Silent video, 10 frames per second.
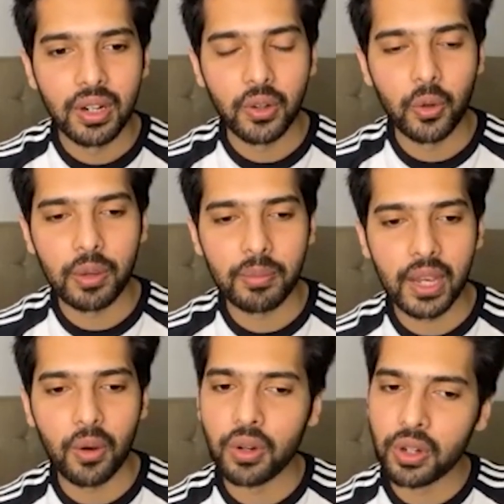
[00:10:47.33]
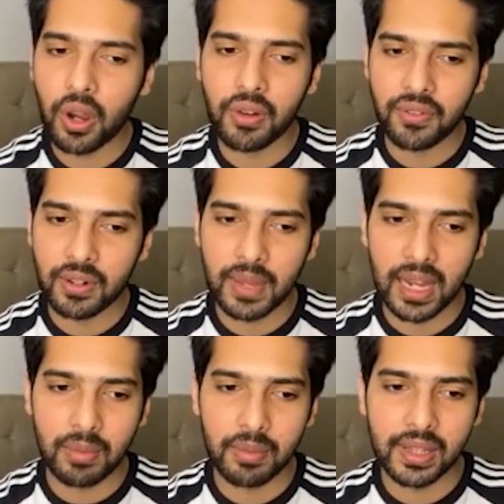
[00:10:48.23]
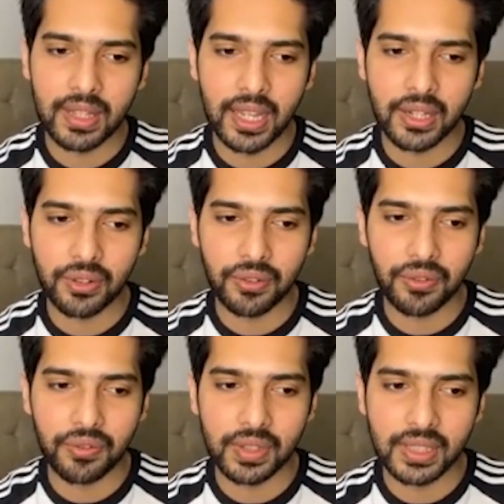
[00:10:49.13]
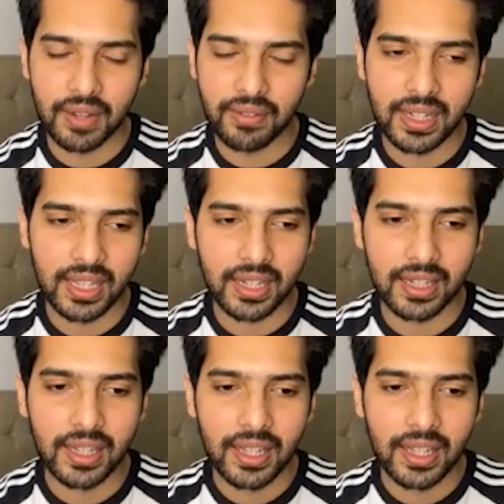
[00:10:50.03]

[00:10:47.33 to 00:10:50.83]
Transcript: doing my own non-film album at the age of 17,